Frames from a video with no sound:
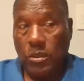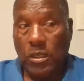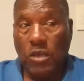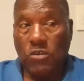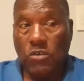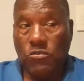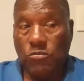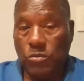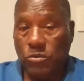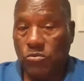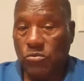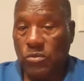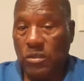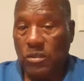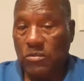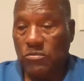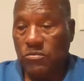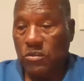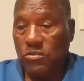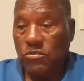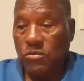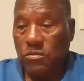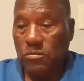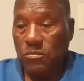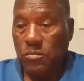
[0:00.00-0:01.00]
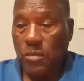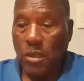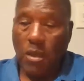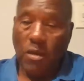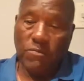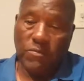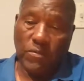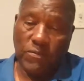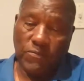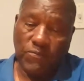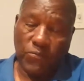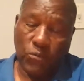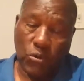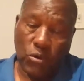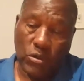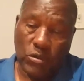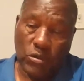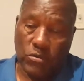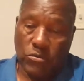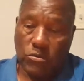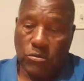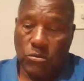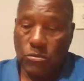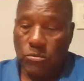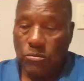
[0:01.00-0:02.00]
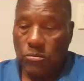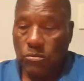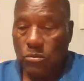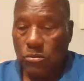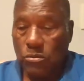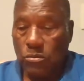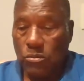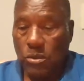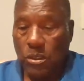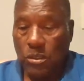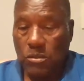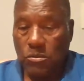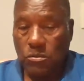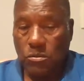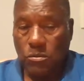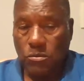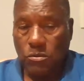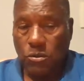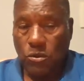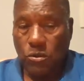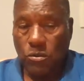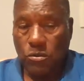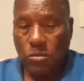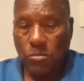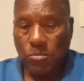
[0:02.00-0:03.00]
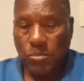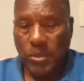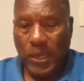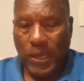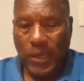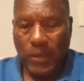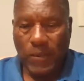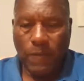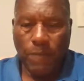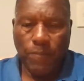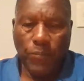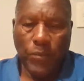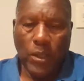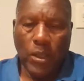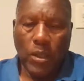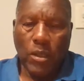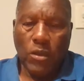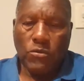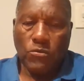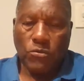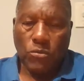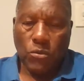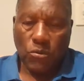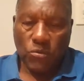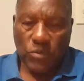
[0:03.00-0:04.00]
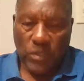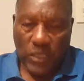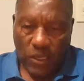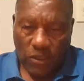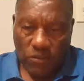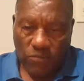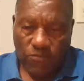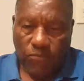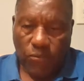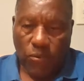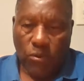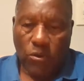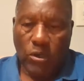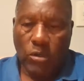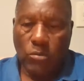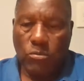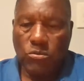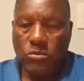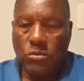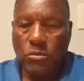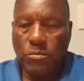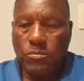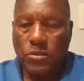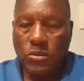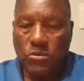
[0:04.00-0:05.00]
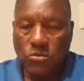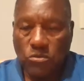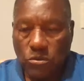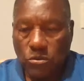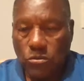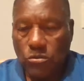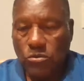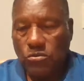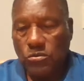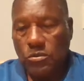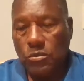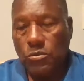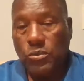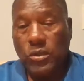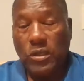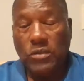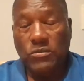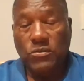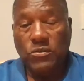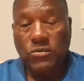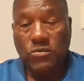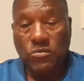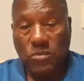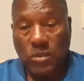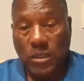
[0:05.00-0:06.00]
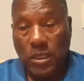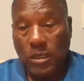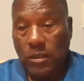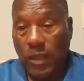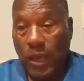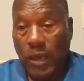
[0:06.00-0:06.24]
as we transitioned from Florida to New York and back. So yes, Florida was an institutionally racist state,